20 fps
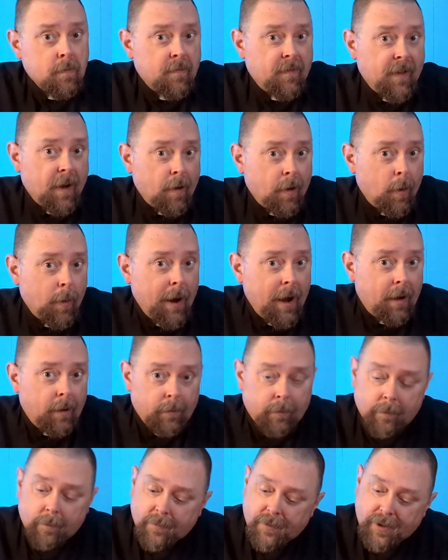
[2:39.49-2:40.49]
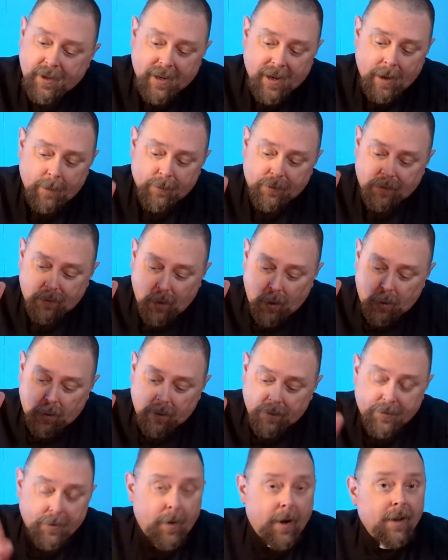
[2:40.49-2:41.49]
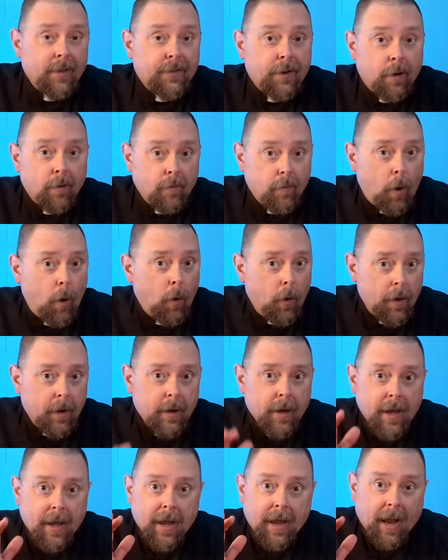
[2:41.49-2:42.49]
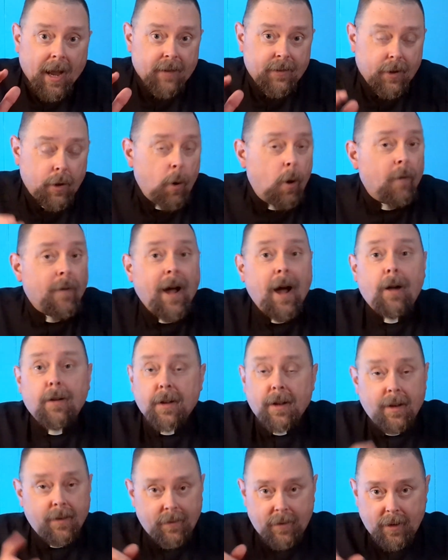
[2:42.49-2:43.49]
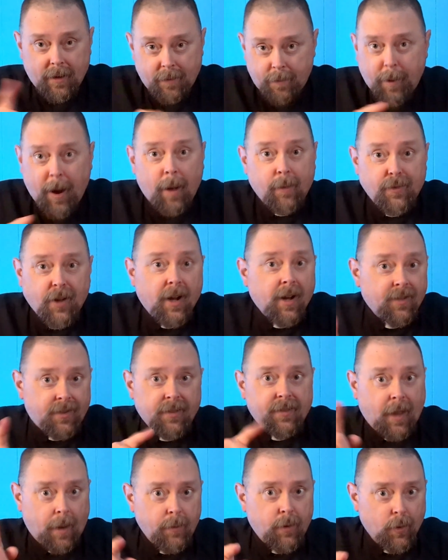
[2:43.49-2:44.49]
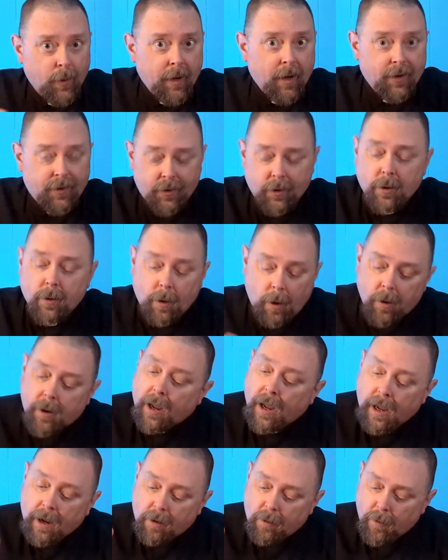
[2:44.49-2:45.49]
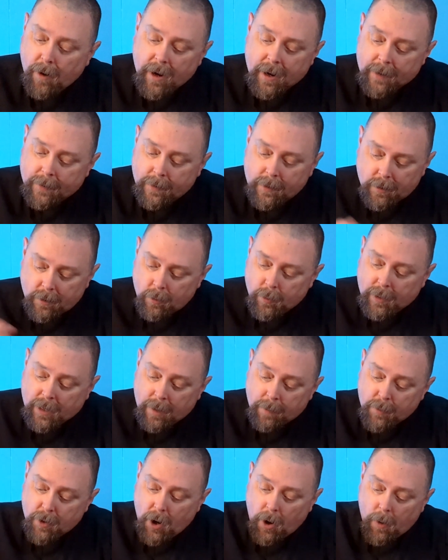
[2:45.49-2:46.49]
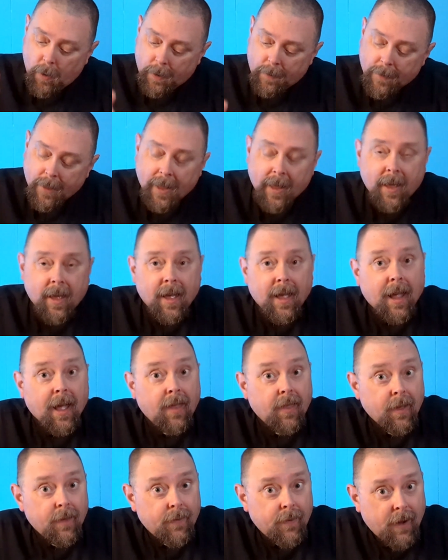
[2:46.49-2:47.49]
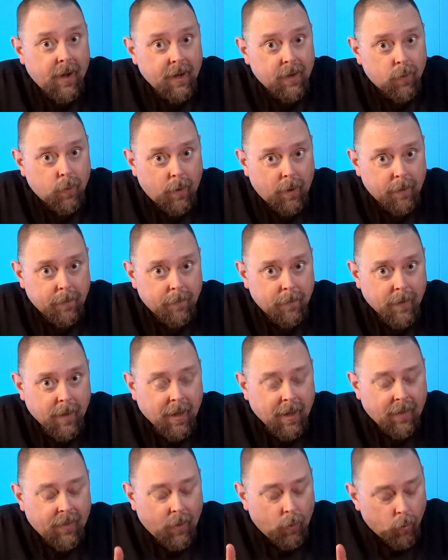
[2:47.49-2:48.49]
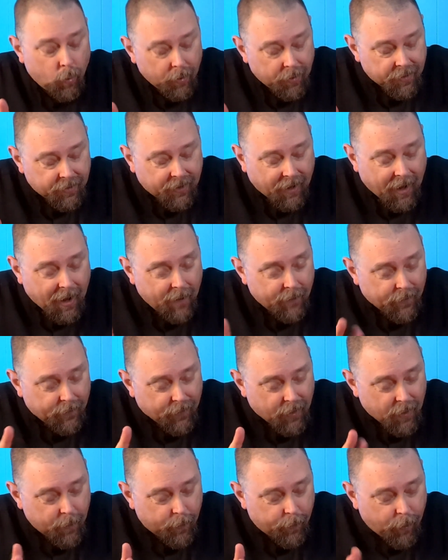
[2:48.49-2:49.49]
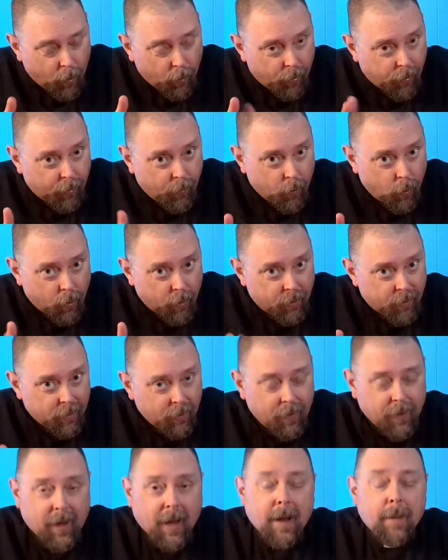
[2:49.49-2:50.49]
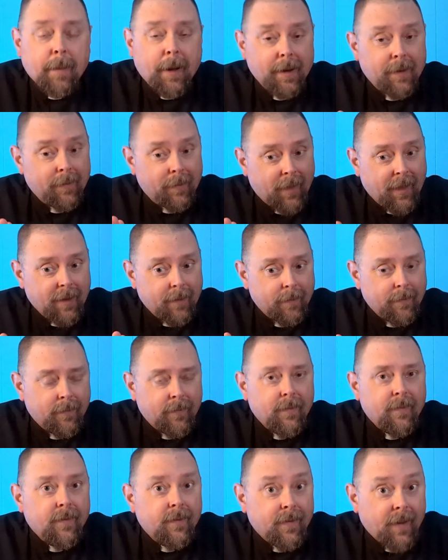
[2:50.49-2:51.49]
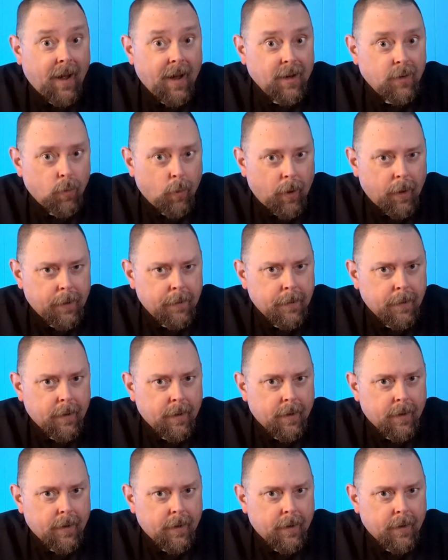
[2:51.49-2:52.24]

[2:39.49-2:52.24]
Very well. DMs roll, so I start rolling as they go around, and Bob Johnny says, I'm doing it too. Okay, great. You know, we keep going, and they find one. They wouldn't have if they both weren't looking, but they find one.